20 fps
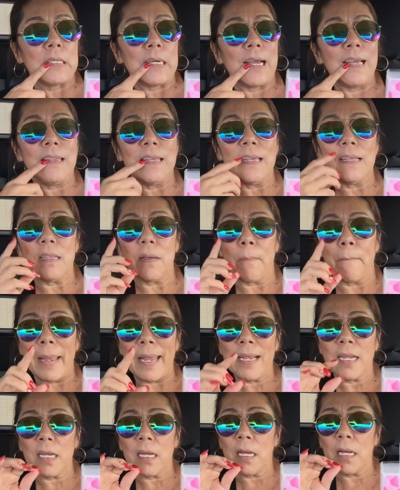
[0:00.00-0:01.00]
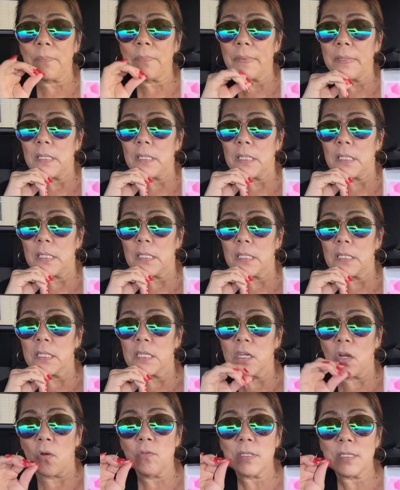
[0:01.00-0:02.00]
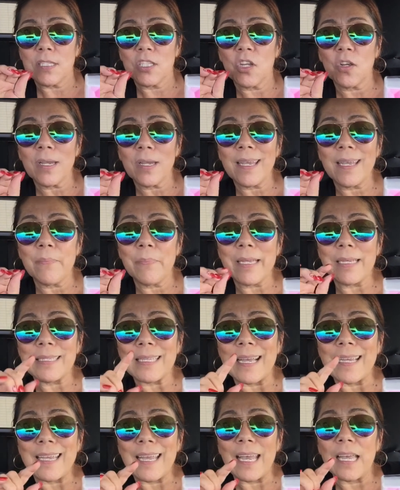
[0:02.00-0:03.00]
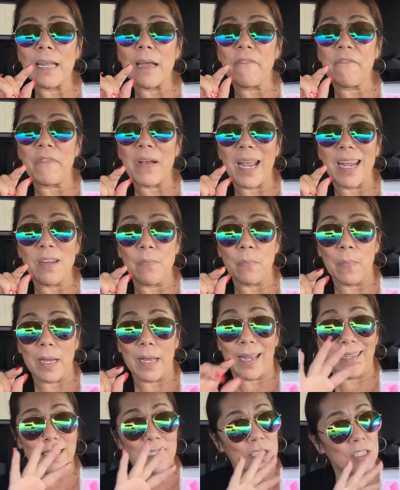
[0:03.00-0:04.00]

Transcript: I think the makeup ghost took it because I cannot find mine.